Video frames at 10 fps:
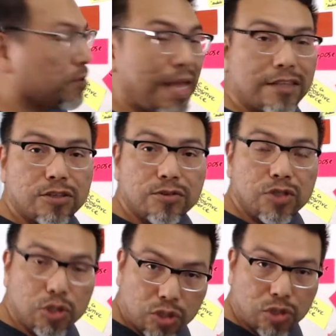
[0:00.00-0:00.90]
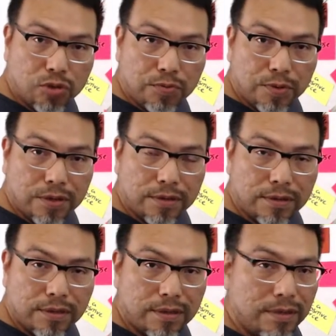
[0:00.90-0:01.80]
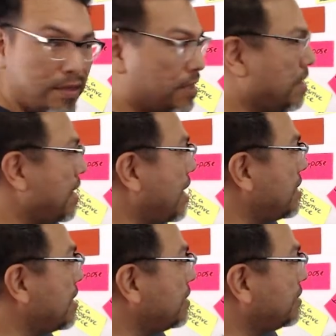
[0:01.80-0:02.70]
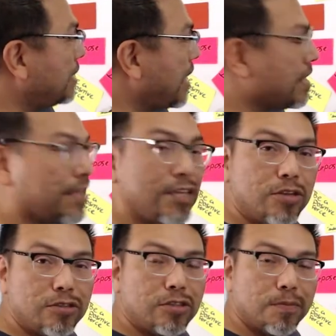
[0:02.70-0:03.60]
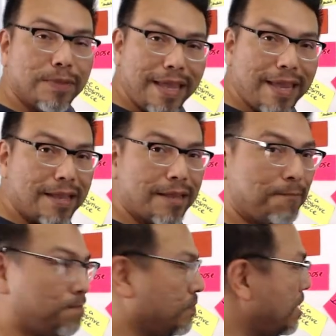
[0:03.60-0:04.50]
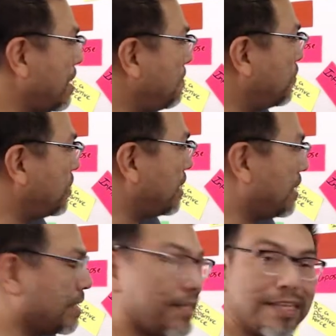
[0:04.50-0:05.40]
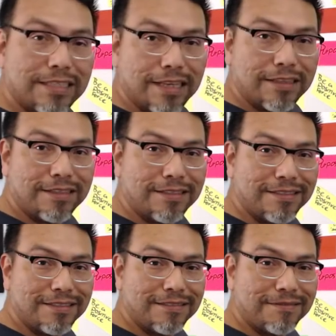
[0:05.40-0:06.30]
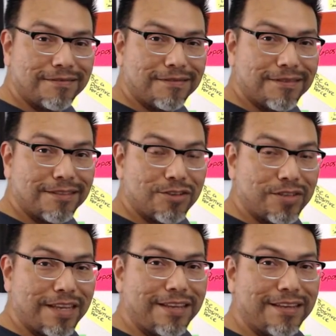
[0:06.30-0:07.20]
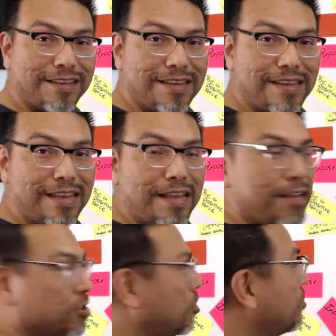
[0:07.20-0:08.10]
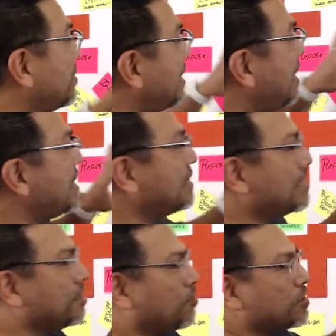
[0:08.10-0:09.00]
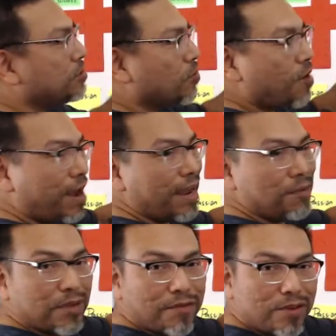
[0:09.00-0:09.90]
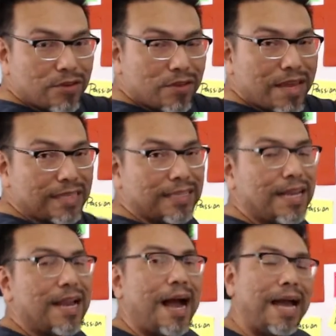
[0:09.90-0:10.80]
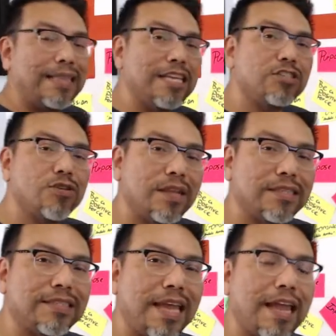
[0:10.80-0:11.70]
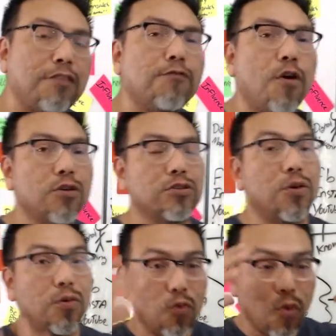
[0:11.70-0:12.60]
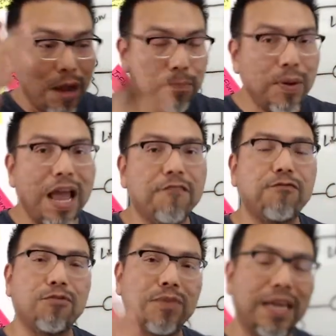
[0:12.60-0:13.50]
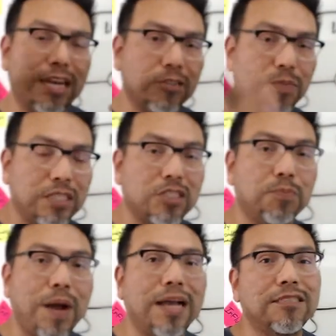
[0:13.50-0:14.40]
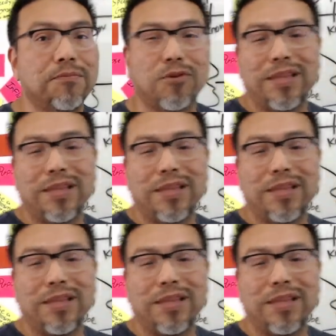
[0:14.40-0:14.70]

Live to YouTube, and then take the YouTube link and put it in LinkedIn. You see? So this is the reason why I'm giving you this. I need you to understand, focus on one platform, get as much as possible.